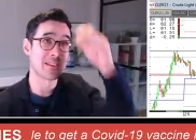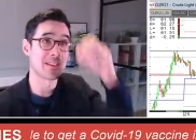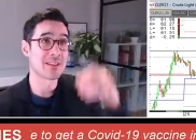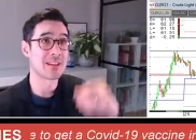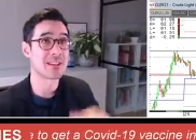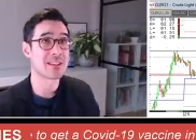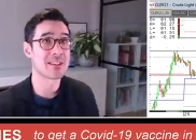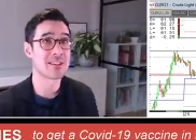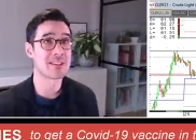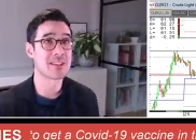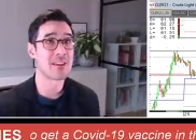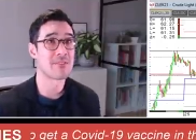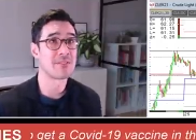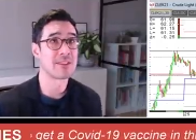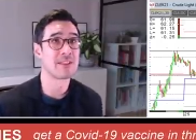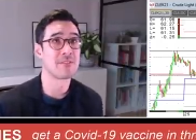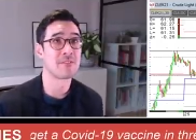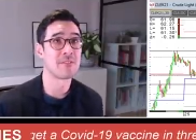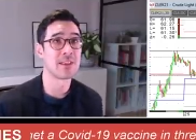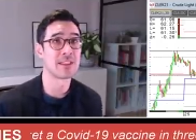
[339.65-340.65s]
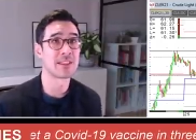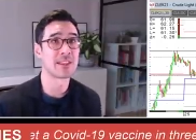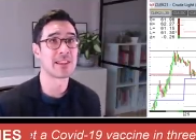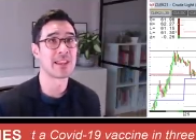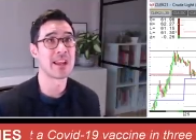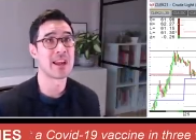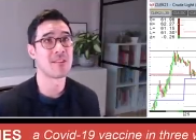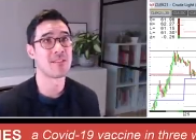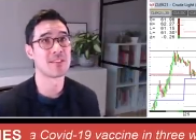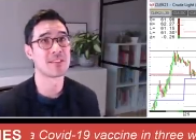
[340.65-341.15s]
so it does definitely fit the
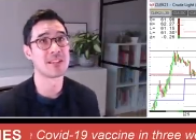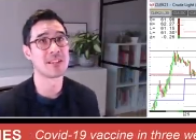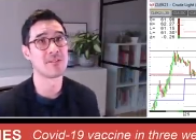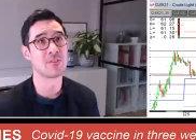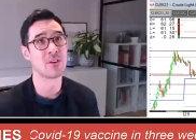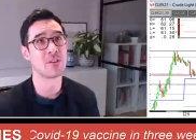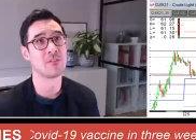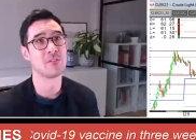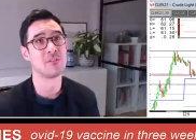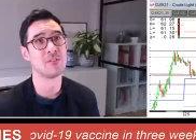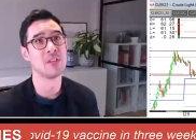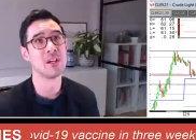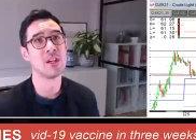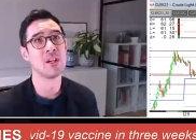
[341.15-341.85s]
narrative of